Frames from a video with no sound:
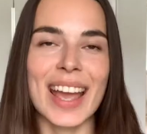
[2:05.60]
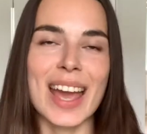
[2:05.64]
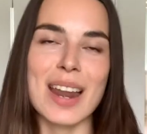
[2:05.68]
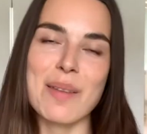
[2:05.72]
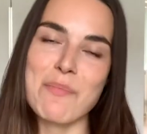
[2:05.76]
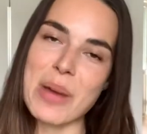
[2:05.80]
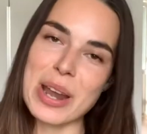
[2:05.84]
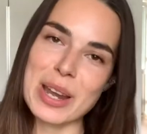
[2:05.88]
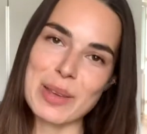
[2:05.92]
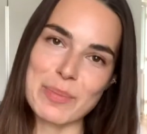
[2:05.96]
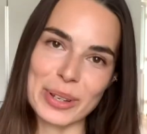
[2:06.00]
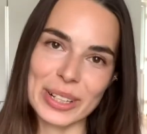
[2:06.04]
and
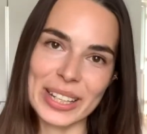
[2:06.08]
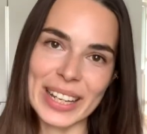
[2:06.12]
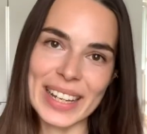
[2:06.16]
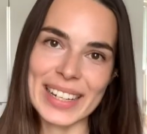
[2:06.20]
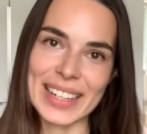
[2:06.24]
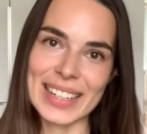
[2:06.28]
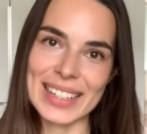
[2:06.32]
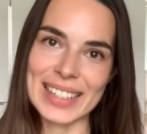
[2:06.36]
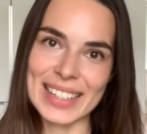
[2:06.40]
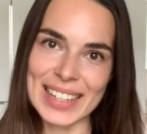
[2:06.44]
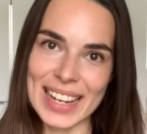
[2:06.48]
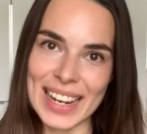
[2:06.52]

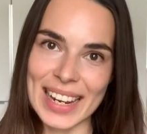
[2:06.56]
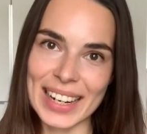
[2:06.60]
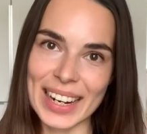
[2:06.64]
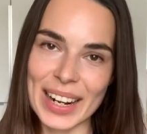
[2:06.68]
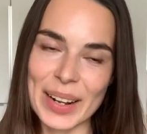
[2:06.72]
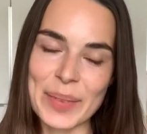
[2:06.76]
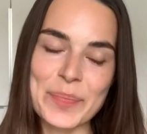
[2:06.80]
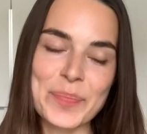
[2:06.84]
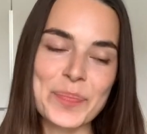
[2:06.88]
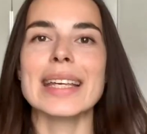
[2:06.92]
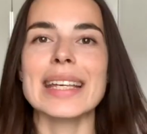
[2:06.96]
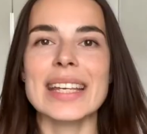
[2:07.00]
manipulating
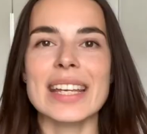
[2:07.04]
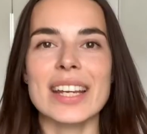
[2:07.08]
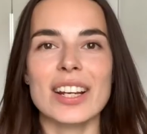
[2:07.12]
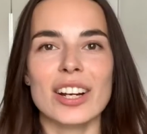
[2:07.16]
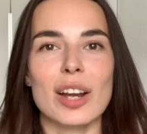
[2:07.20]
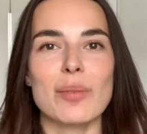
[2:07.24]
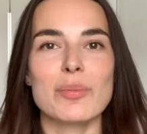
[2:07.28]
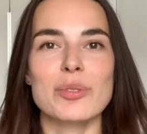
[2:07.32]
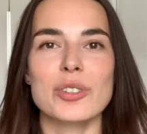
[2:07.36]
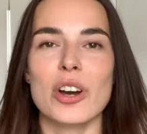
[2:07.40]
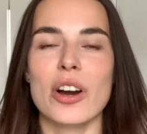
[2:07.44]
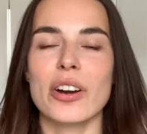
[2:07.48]
data. Here
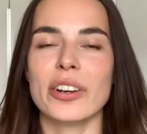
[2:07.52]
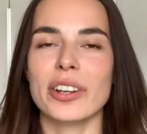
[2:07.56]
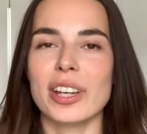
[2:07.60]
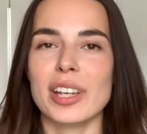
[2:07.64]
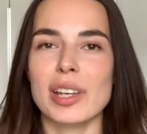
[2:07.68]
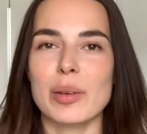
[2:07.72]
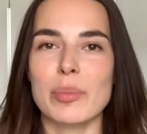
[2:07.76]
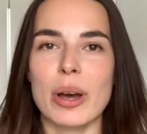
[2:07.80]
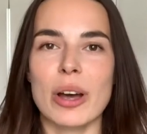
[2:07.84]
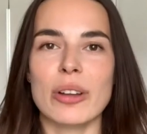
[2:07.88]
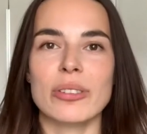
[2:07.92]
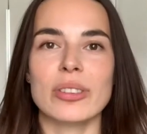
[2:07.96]
I'm
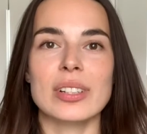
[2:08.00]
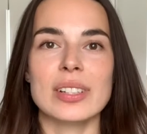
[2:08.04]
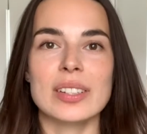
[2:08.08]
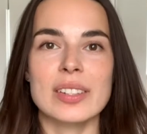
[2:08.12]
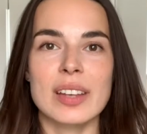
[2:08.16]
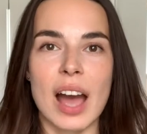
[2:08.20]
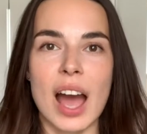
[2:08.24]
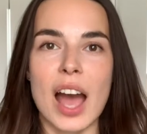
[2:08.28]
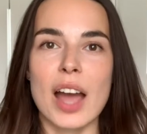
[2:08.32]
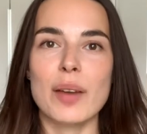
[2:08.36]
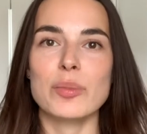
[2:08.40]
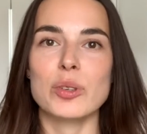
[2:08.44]
talking about the
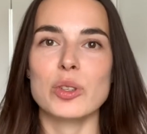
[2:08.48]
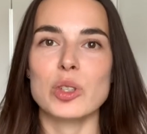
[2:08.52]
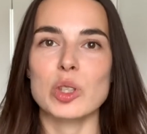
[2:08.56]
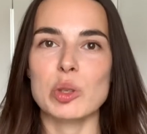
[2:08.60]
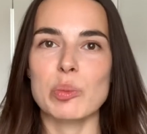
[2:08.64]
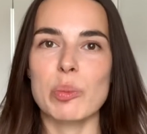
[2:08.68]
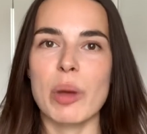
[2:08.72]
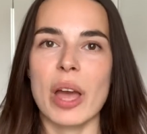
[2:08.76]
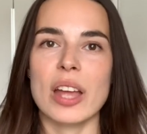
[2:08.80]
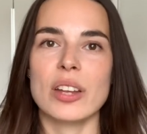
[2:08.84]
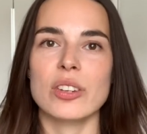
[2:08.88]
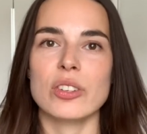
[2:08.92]
time you
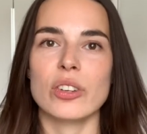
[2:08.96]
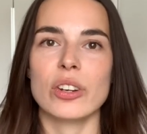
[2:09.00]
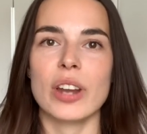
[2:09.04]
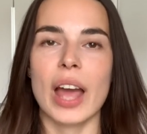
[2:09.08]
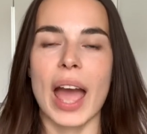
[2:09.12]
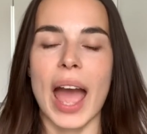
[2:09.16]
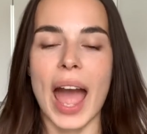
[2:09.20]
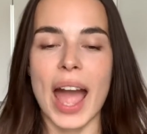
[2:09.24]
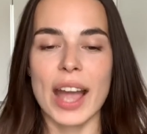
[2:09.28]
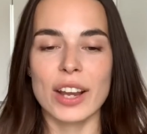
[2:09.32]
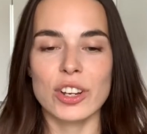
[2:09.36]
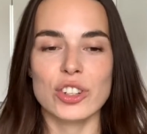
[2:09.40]
spend on
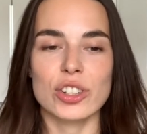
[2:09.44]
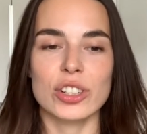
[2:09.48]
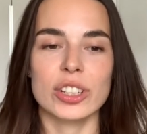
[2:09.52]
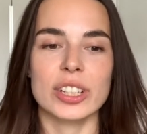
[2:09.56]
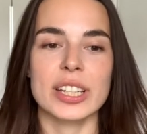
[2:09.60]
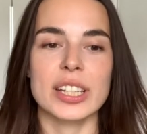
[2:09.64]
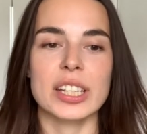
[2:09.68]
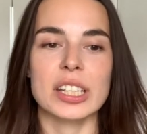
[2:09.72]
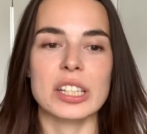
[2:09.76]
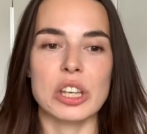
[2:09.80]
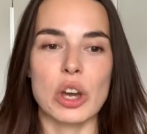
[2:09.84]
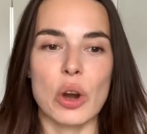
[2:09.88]

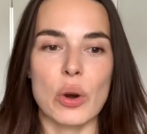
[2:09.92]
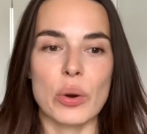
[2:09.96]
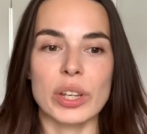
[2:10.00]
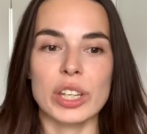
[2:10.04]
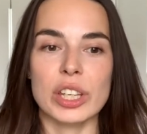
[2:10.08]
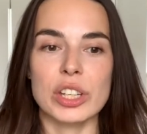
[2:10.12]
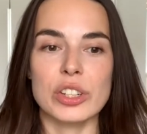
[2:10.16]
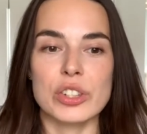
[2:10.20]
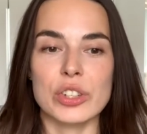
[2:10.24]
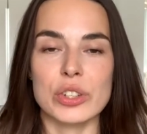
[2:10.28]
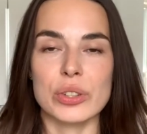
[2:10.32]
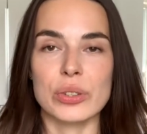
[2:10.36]
actually going
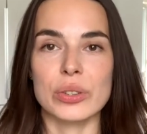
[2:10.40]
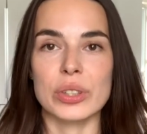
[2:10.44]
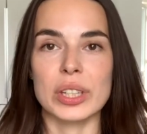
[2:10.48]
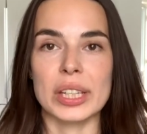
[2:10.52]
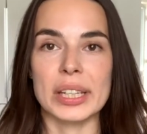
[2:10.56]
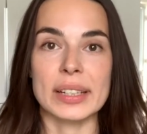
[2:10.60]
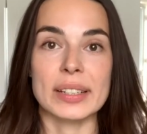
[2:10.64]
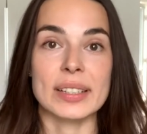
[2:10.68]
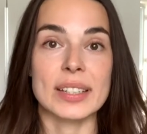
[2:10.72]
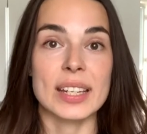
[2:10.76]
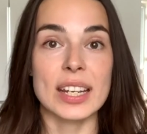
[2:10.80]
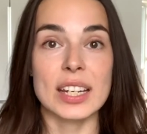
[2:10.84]
into
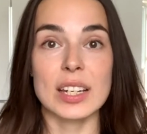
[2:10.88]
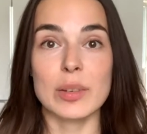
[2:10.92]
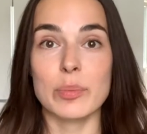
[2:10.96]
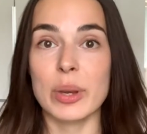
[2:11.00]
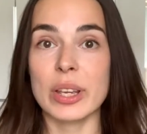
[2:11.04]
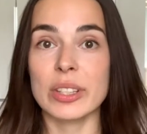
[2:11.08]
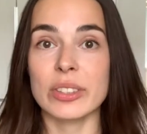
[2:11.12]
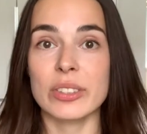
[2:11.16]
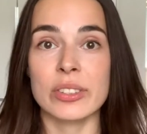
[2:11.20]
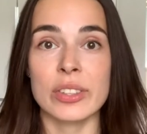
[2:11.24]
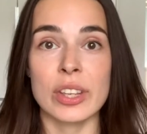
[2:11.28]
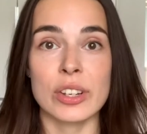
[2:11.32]
the
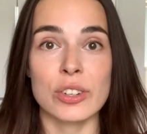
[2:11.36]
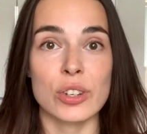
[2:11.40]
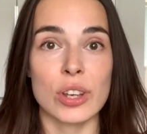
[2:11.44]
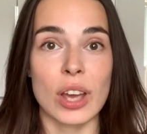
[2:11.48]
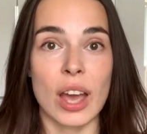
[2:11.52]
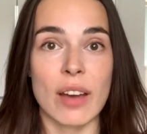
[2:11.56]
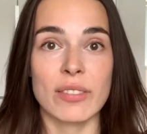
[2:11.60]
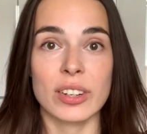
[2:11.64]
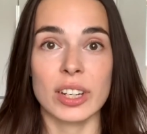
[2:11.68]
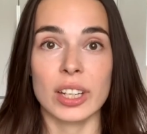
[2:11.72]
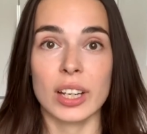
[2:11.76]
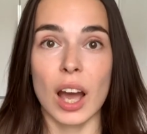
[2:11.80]
databases that you
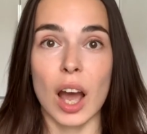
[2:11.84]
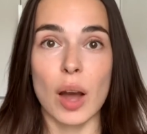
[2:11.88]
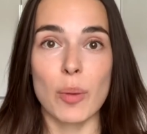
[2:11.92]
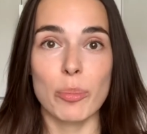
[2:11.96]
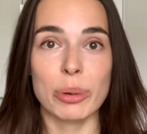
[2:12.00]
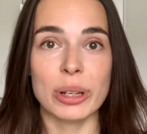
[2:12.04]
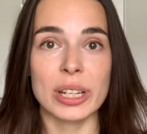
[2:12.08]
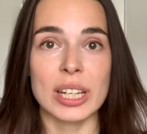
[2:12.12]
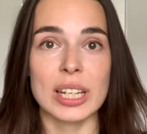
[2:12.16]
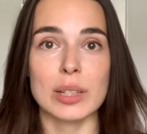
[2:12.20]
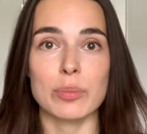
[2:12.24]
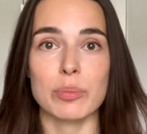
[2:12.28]
have in a company.